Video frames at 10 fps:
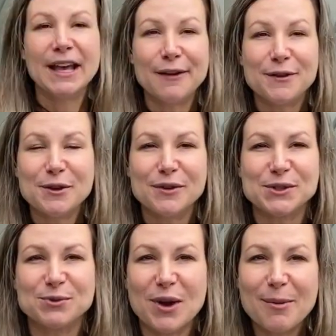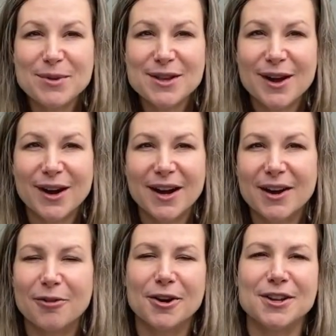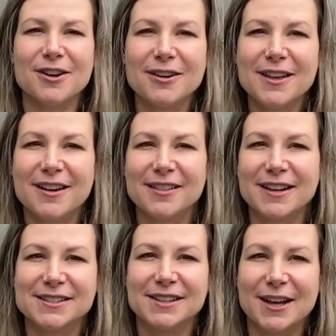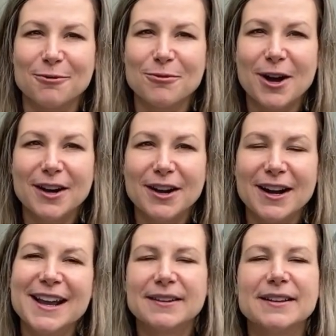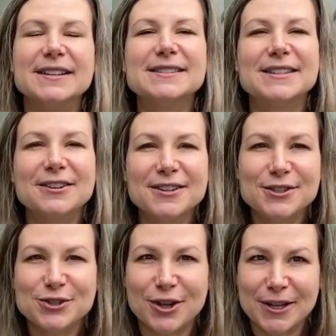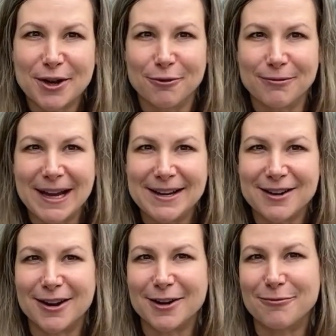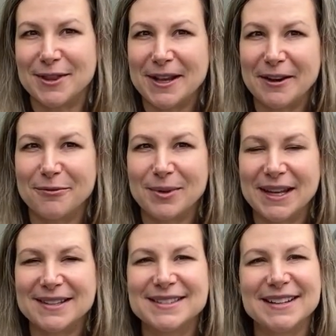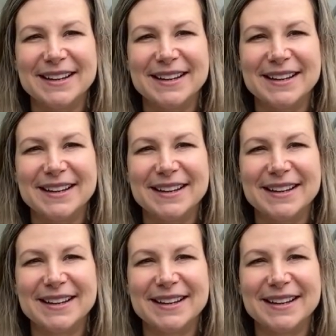If you have a swampy yard or a yard that collects a lot of water, consider installing a rain garden with native plants.